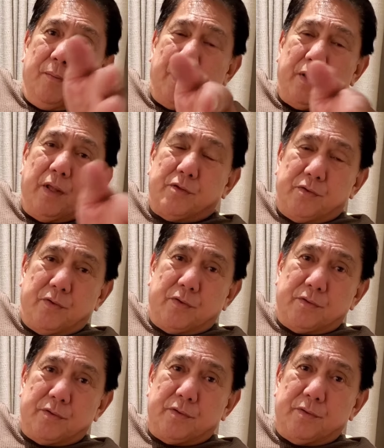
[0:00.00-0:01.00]
But I
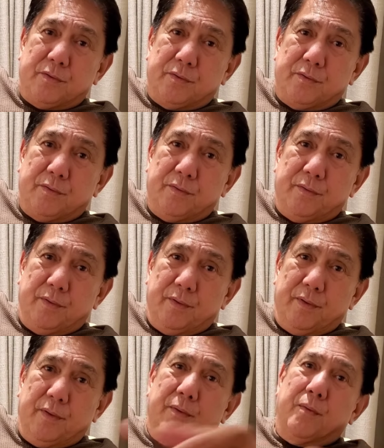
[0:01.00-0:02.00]
choose
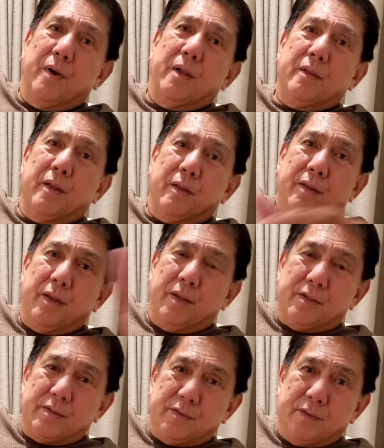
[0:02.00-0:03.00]
the one that
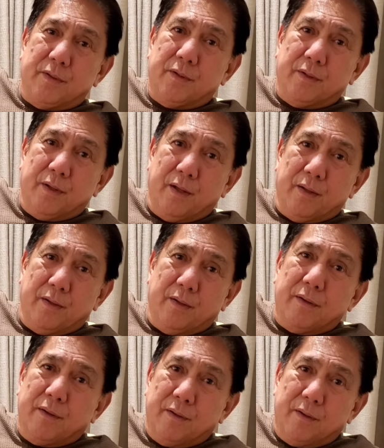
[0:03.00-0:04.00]
is
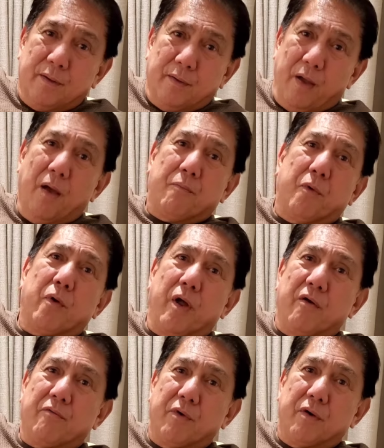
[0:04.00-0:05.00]

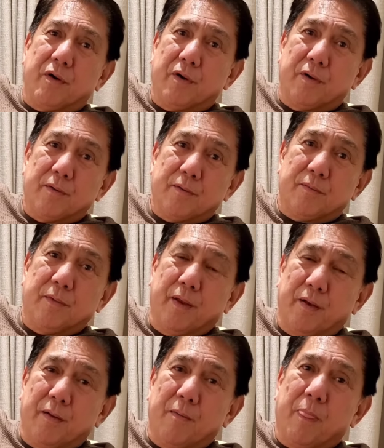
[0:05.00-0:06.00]
forever,
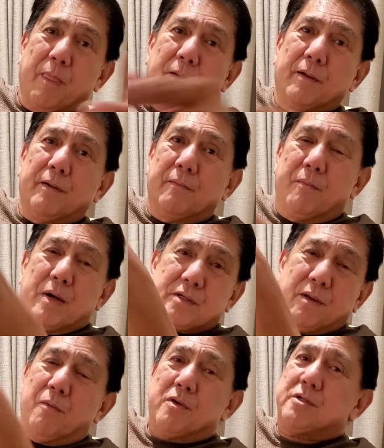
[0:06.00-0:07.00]
you know.
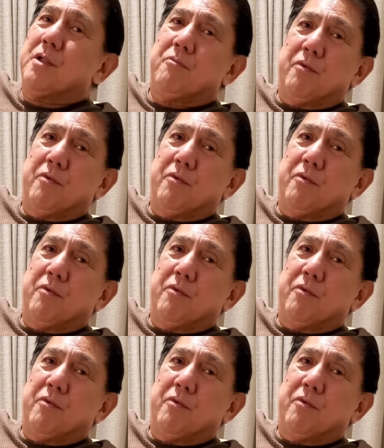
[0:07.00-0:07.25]
Basketball is